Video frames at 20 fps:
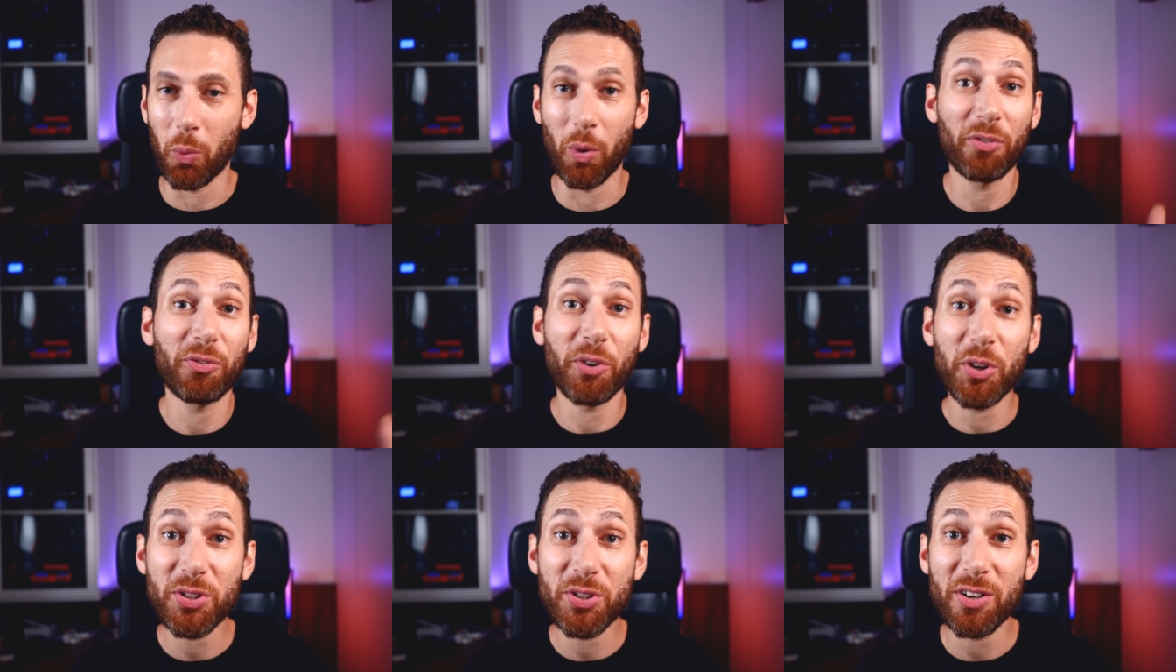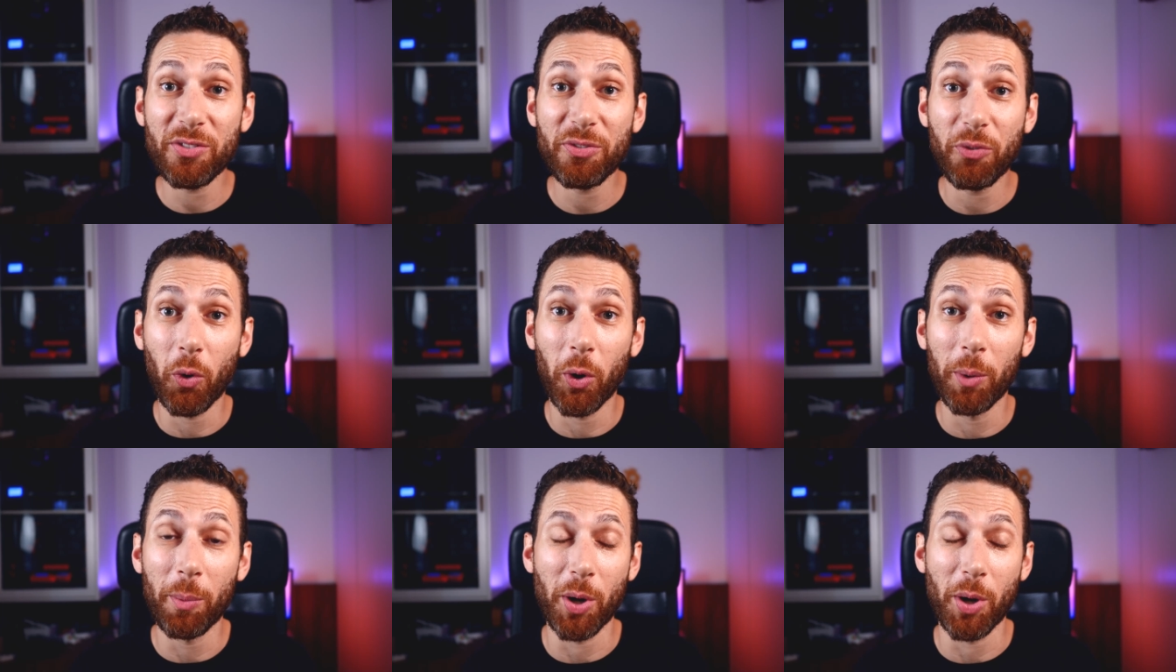Well, first and
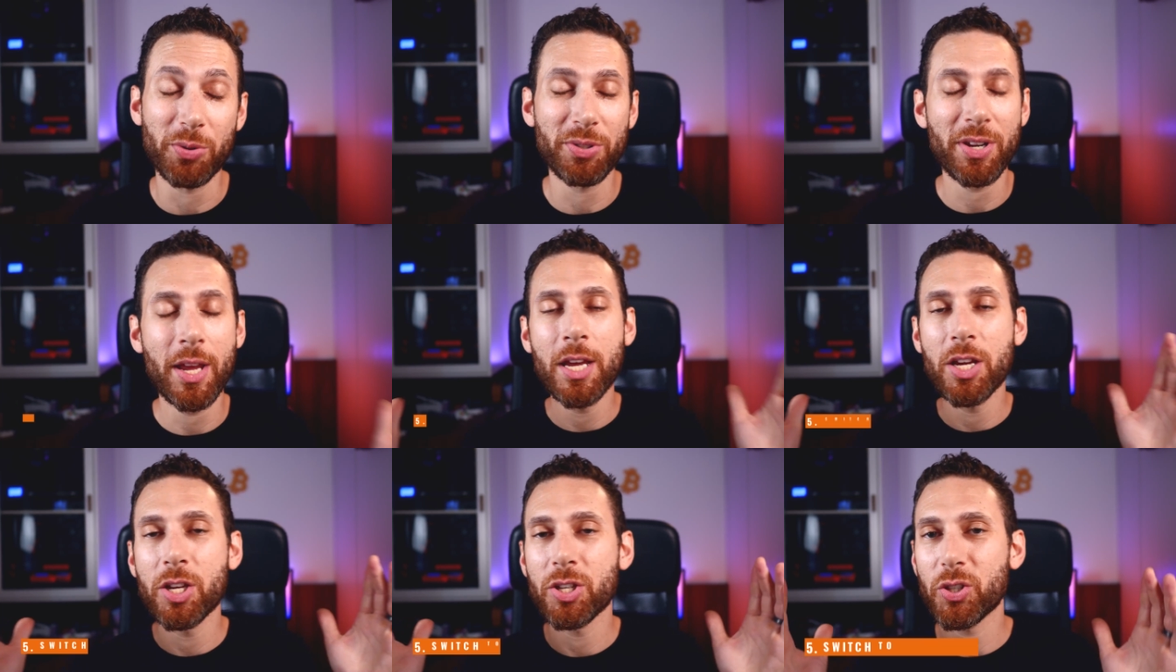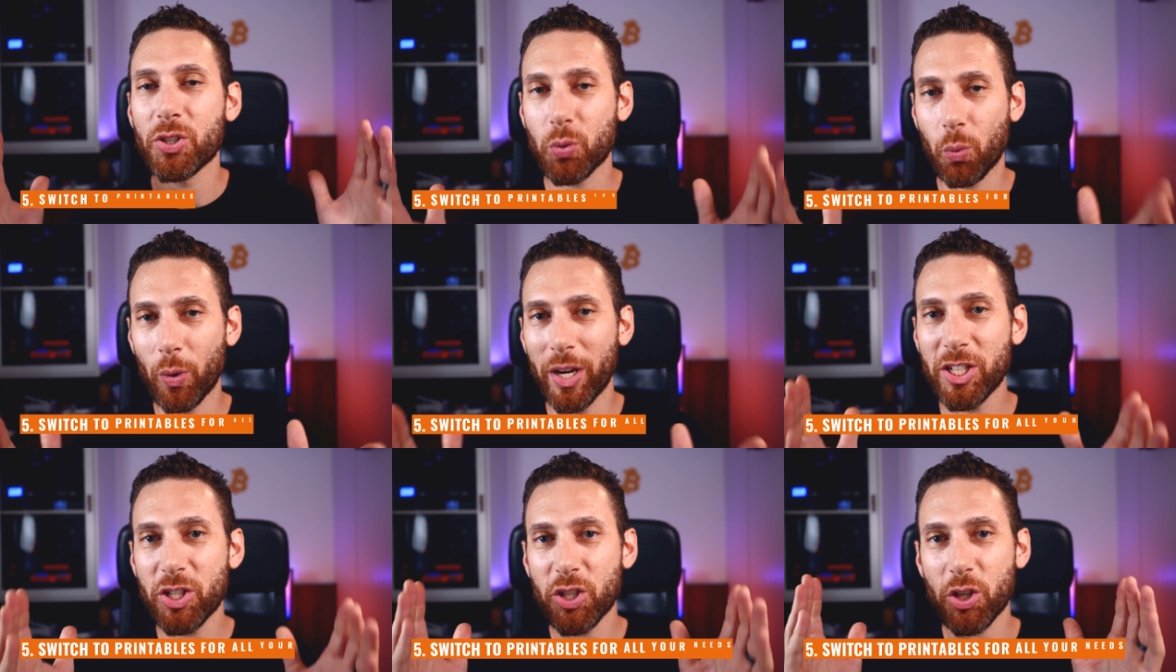foremost,
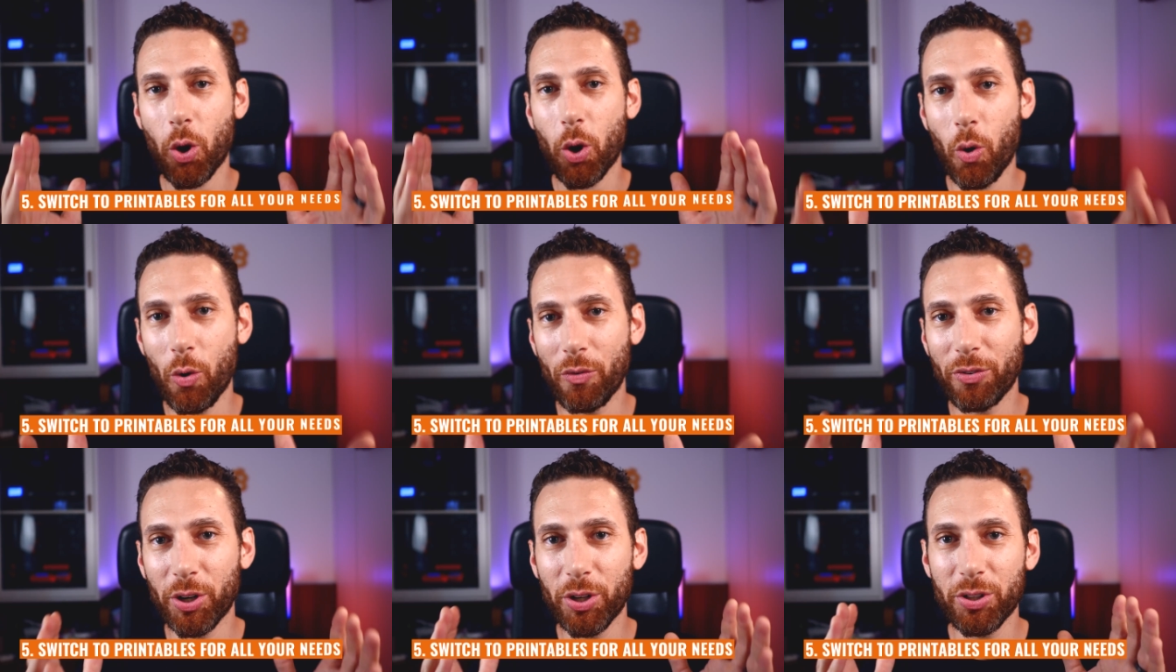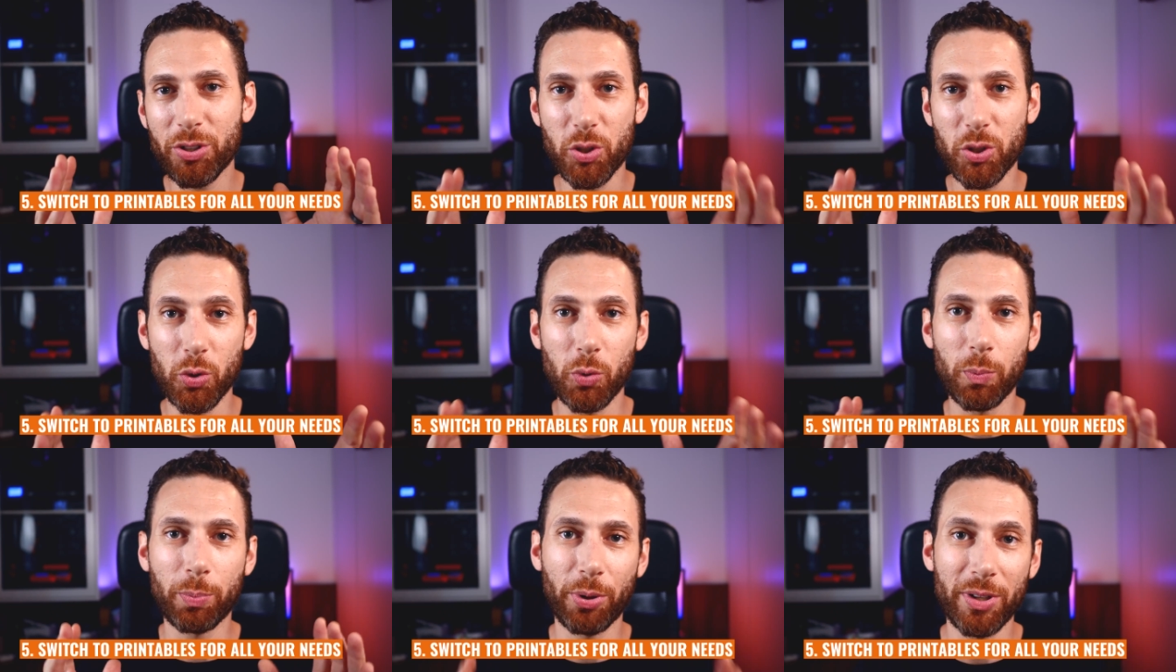switch over
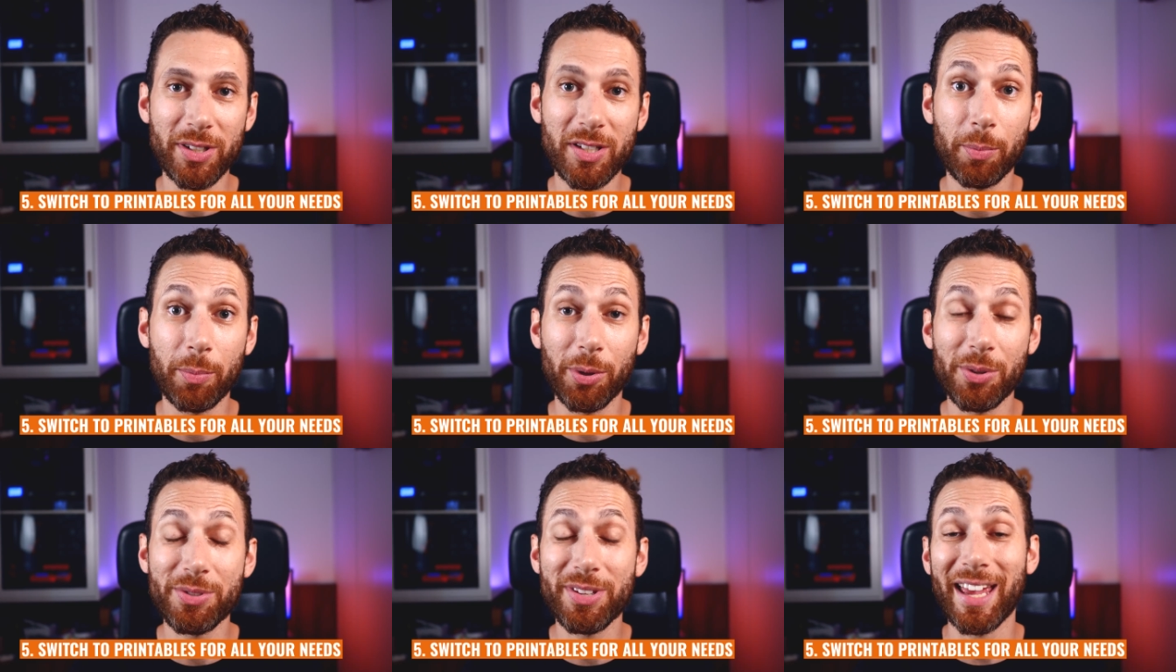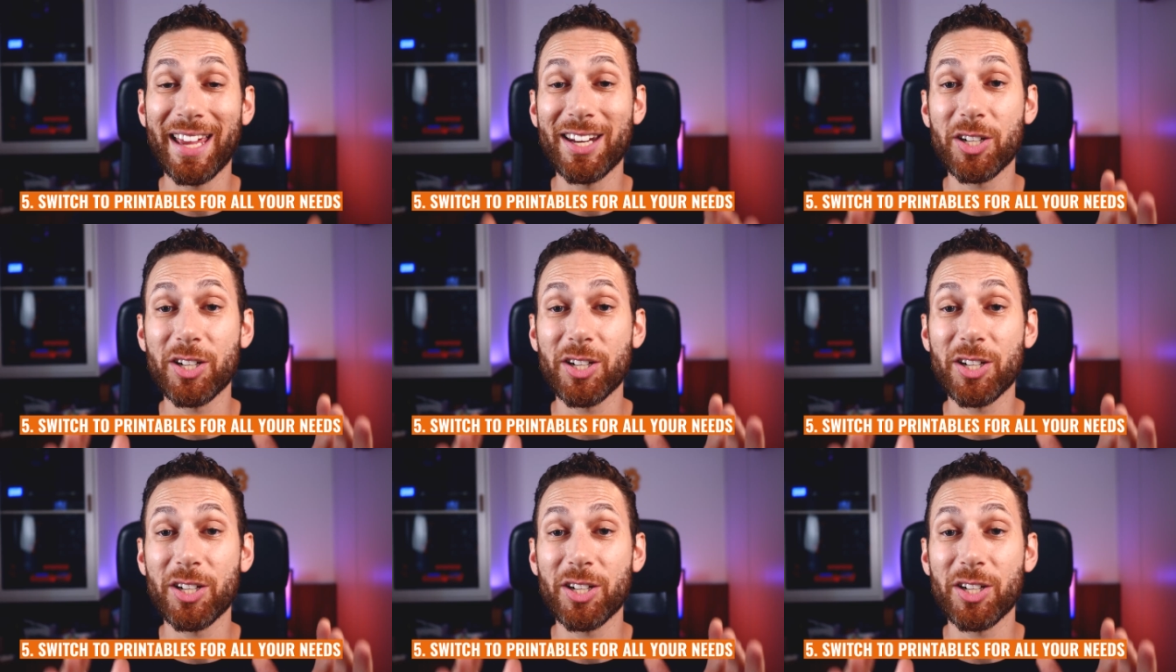to Printables